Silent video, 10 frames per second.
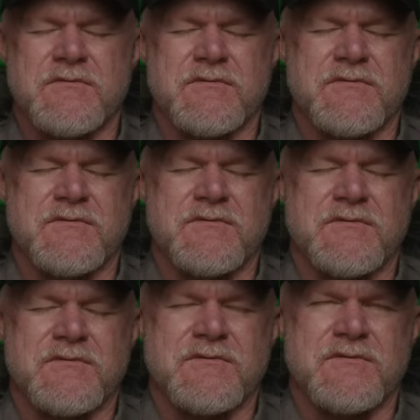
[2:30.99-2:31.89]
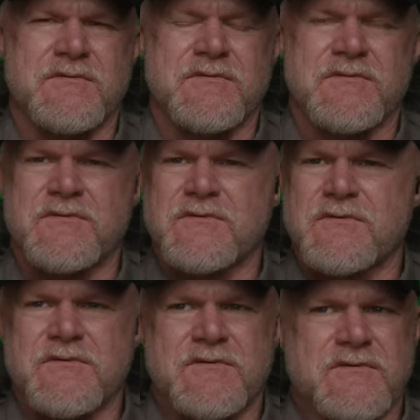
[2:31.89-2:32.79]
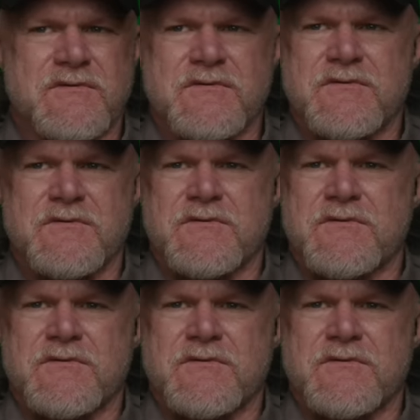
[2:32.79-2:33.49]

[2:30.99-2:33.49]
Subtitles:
(not speaking)